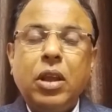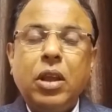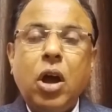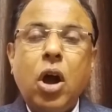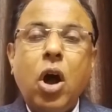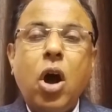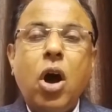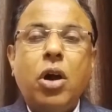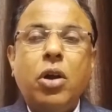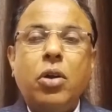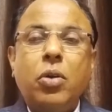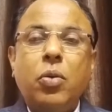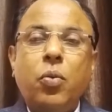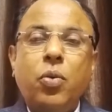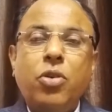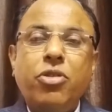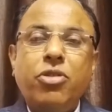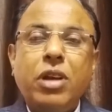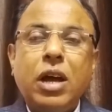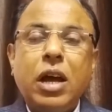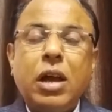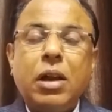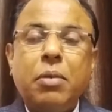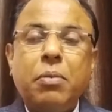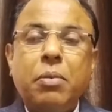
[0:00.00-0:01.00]
or which
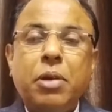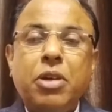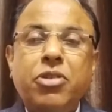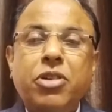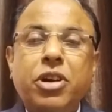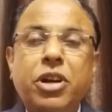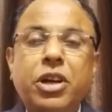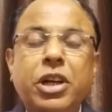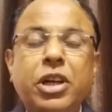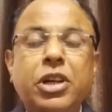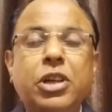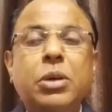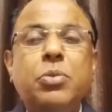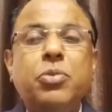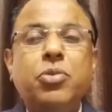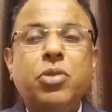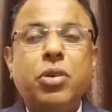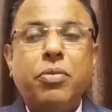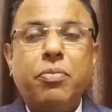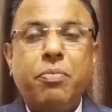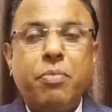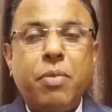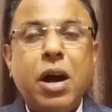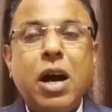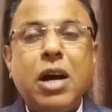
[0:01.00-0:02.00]
are measured in terms
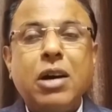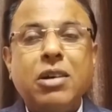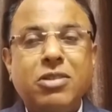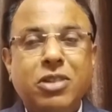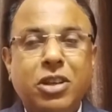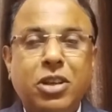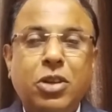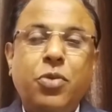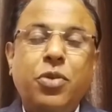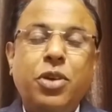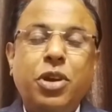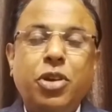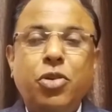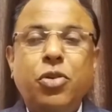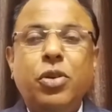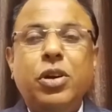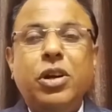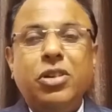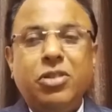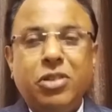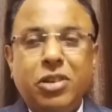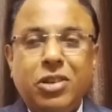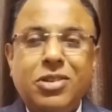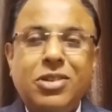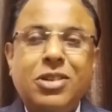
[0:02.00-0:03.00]
of marks in our
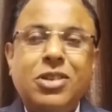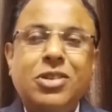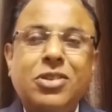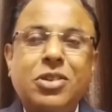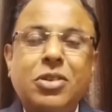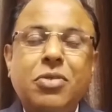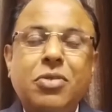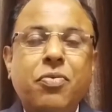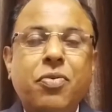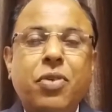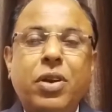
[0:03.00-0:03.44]
education system.